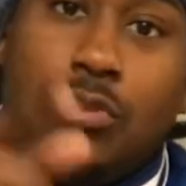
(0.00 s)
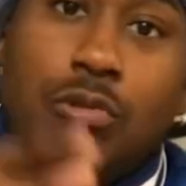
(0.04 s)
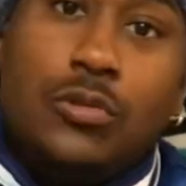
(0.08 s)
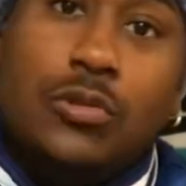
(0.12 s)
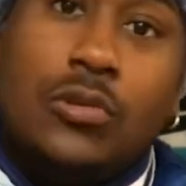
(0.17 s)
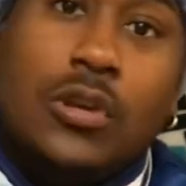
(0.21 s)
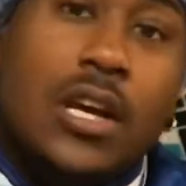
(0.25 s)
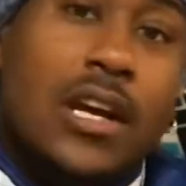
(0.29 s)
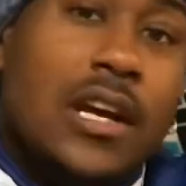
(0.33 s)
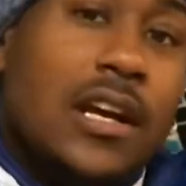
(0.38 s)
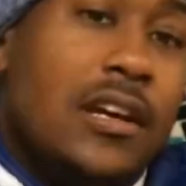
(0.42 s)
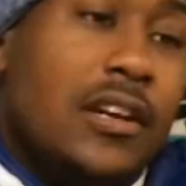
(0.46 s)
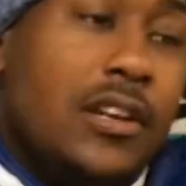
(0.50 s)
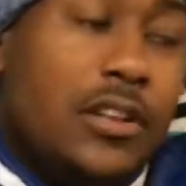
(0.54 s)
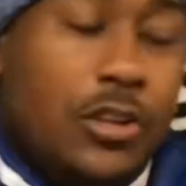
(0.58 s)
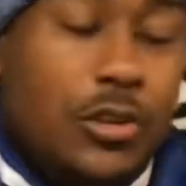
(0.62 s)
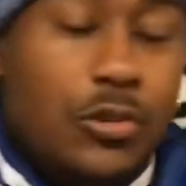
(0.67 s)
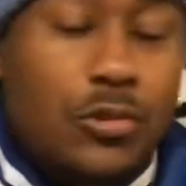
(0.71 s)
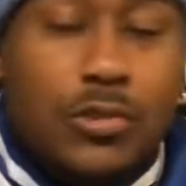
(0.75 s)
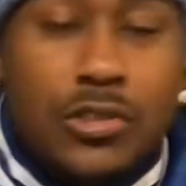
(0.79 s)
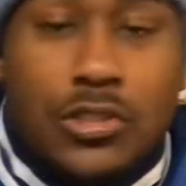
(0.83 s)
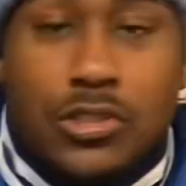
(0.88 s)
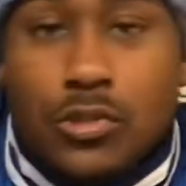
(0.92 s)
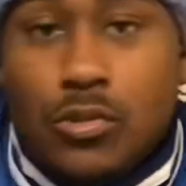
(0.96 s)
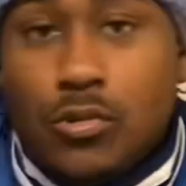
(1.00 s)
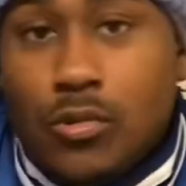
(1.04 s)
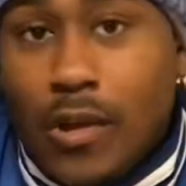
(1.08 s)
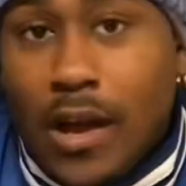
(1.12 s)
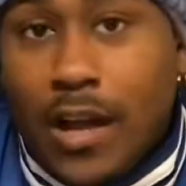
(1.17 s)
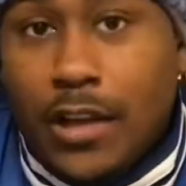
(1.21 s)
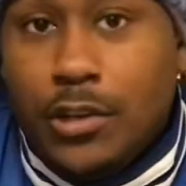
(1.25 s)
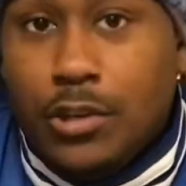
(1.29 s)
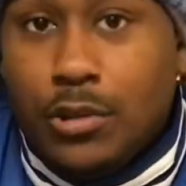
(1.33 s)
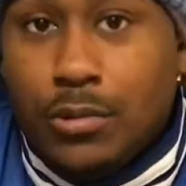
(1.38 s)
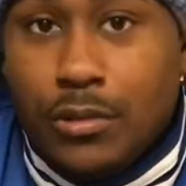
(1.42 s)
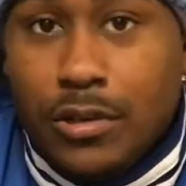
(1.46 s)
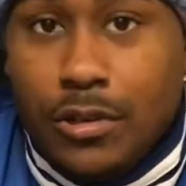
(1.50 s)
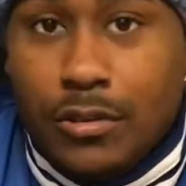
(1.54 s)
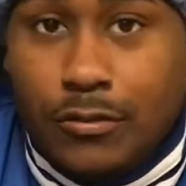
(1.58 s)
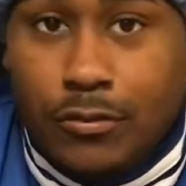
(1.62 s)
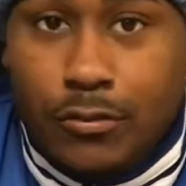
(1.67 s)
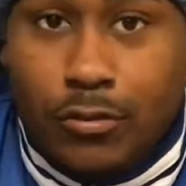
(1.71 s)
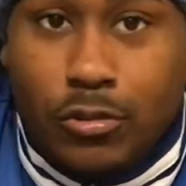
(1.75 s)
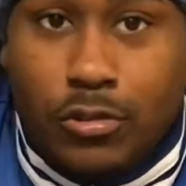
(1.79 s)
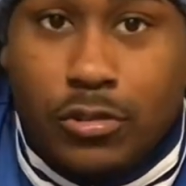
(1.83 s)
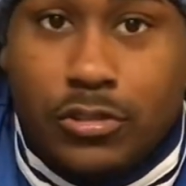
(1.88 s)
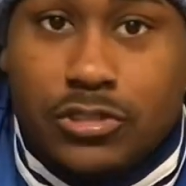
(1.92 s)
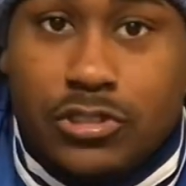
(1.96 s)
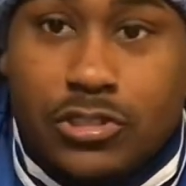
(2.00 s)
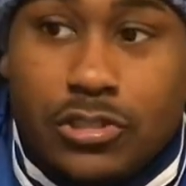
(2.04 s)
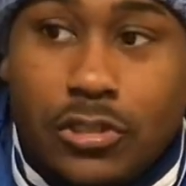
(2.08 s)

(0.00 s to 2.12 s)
you is who I do it for.